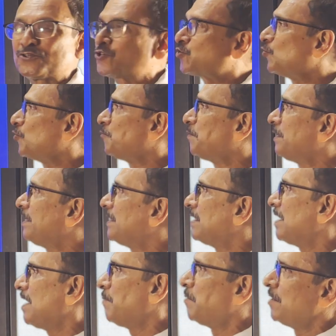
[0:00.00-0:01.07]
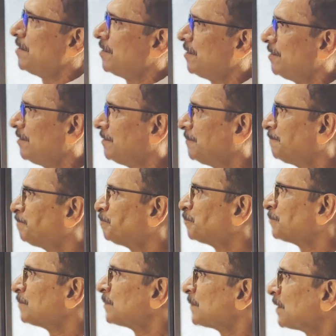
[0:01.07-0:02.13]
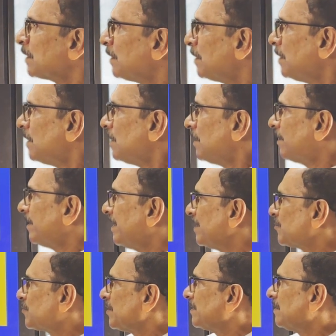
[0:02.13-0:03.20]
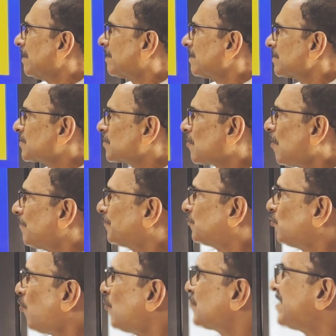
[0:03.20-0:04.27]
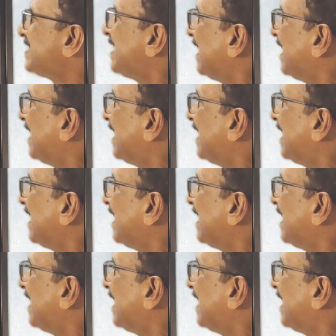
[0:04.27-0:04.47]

should be abandoned. Reducing the risk of those in